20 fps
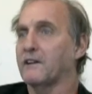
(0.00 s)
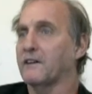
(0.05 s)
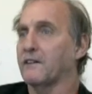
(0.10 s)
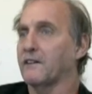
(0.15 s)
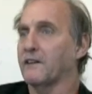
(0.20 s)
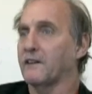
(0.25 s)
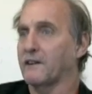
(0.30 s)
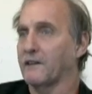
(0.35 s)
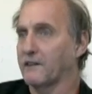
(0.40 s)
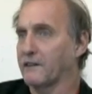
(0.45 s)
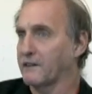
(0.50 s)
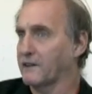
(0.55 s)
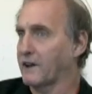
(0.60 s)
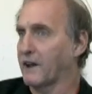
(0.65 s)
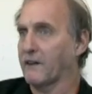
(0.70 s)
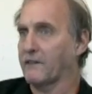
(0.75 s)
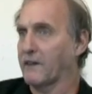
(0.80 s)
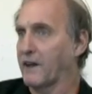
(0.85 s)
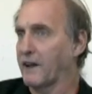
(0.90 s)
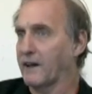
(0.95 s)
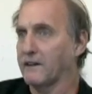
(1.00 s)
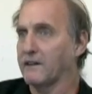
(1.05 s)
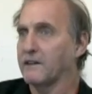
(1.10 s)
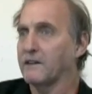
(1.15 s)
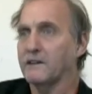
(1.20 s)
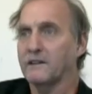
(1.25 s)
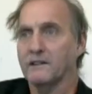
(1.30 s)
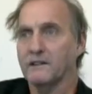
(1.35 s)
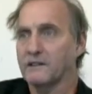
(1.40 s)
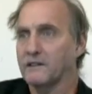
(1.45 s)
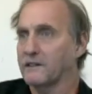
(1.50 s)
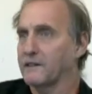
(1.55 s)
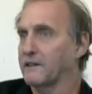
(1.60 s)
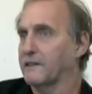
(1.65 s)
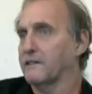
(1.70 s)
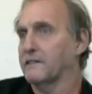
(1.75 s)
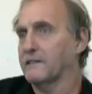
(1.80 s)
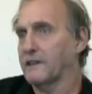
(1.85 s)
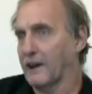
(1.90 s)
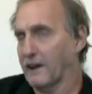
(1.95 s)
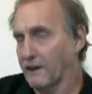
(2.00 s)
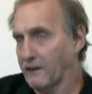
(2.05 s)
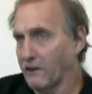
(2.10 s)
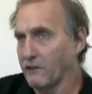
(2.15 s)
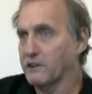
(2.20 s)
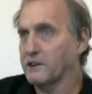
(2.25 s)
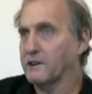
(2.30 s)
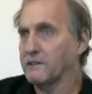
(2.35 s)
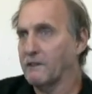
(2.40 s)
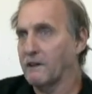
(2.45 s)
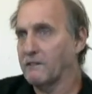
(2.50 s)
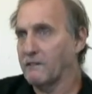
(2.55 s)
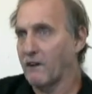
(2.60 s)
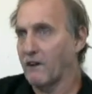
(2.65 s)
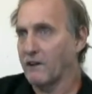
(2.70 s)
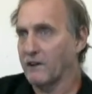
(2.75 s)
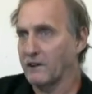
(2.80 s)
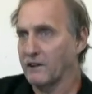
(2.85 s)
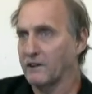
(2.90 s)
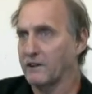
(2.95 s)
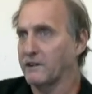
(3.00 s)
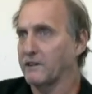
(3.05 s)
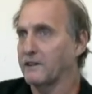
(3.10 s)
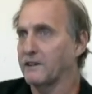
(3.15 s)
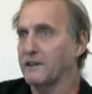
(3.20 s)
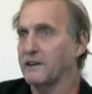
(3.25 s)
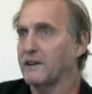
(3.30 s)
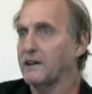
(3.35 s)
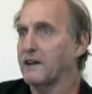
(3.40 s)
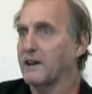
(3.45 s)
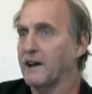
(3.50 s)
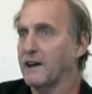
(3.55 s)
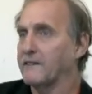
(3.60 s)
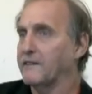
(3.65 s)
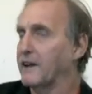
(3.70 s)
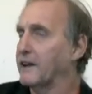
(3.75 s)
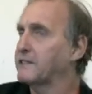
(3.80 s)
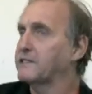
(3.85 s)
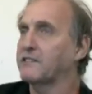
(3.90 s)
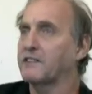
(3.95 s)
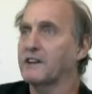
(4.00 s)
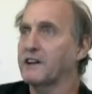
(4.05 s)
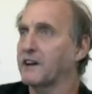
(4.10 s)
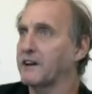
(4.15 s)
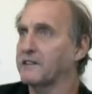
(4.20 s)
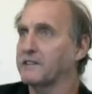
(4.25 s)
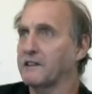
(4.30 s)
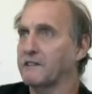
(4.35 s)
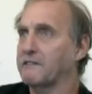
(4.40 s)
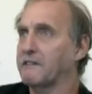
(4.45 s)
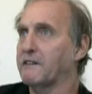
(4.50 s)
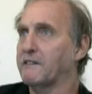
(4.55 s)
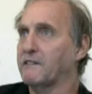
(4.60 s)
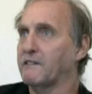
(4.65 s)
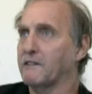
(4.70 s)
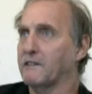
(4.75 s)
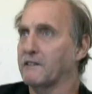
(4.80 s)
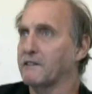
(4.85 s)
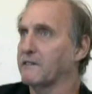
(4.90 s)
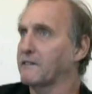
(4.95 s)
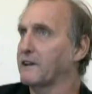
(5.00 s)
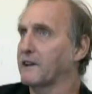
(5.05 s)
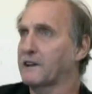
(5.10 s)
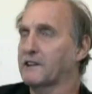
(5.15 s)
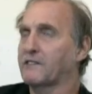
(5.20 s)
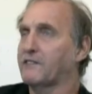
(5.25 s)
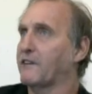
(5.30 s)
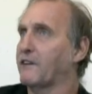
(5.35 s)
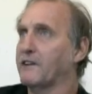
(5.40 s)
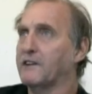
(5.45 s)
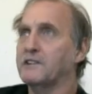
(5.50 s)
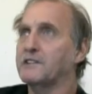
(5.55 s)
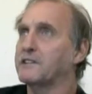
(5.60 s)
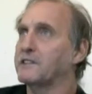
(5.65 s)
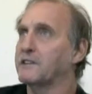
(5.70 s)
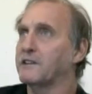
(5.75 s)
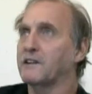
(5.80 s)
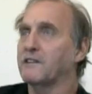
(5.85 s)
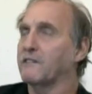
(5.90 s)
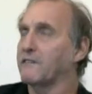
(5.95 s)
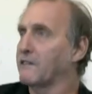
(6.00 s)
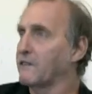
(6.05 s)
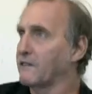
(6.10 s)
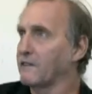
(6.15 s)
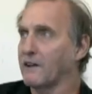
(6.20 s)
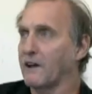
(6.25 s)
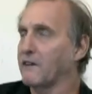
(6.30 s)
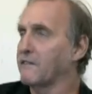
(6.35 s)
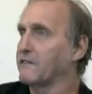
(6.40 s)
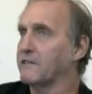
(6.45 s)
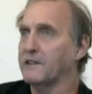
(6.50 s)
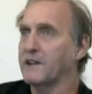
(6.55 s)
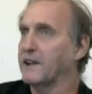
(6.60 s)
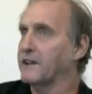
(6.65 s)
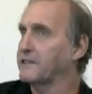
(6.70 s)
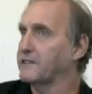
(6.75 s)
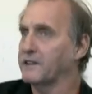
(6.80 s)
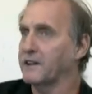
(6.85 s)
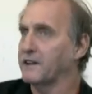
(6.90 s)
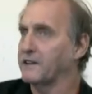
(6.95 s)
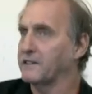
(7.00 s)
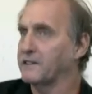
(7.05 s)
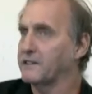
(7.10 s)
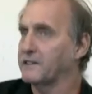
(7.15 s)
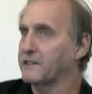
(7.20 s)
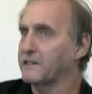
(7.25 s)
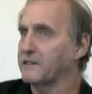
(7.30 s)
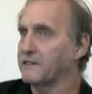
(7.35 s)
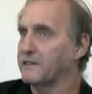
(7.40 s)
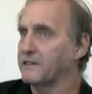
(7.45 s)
or get that close to my body, and that's because I've never experienced love in that sense.